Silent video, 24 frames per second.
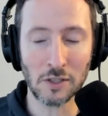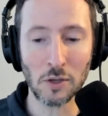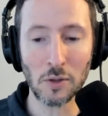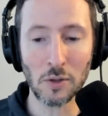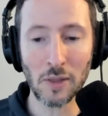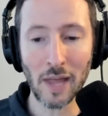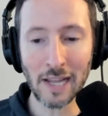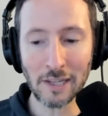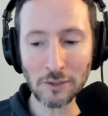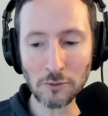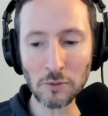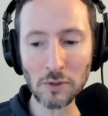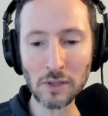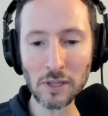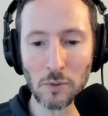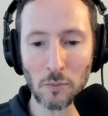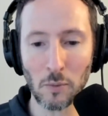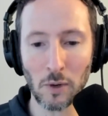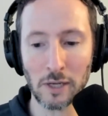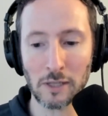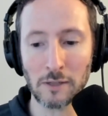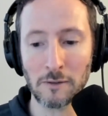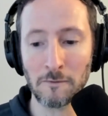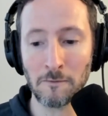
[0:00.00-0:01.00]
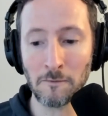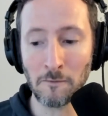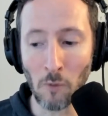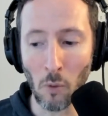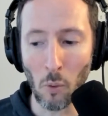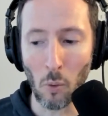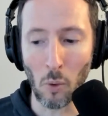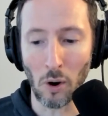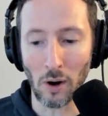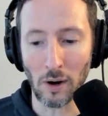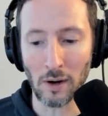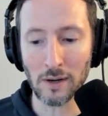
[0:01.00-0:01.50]
So that's really what it's
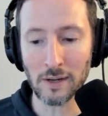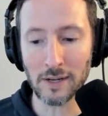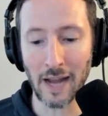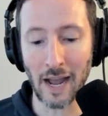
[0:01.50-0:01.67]
for.